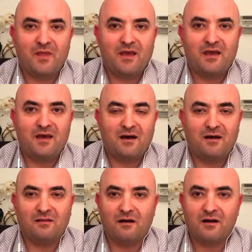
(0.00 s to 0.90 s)
a, a,
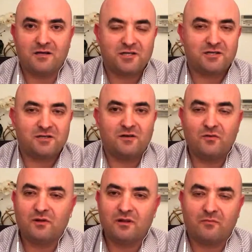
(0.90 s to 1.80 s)
large
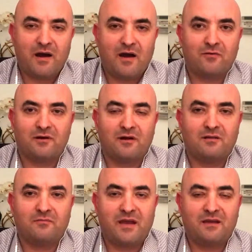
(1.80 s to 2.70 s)
nuclear-powered
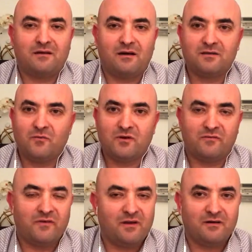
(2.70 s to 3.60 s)
unmanned underwater
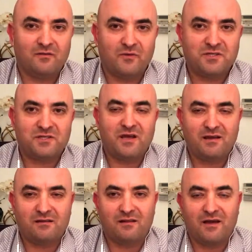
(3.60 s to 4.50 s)
vehicle, which they
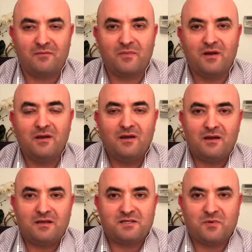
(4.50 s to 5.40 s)
claim
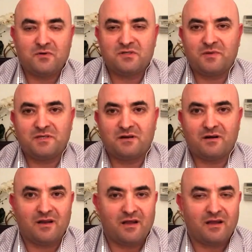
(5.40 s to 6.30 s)
is supposed to be
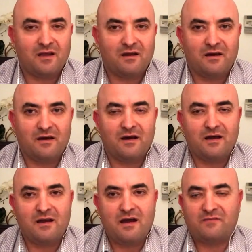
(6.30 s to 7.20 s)
targeting uh,
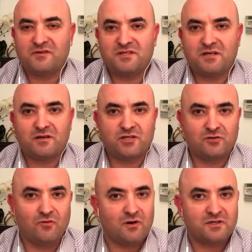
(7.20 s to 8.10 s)
adversary
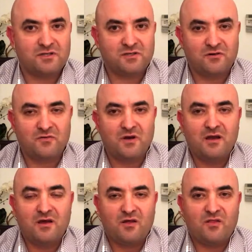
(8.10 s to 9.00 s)
shores. So
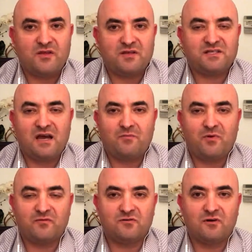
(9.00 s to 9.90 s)
this type
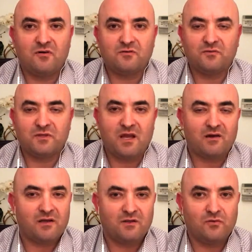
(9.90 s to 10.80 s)
of drone would
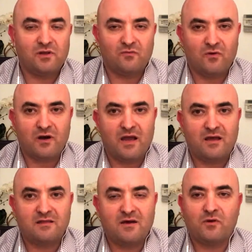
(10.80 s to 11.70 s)
carry a nuclear
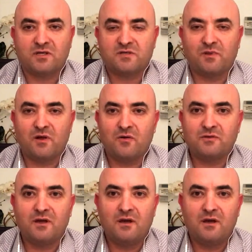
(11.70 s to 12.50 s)
warhead that would explode,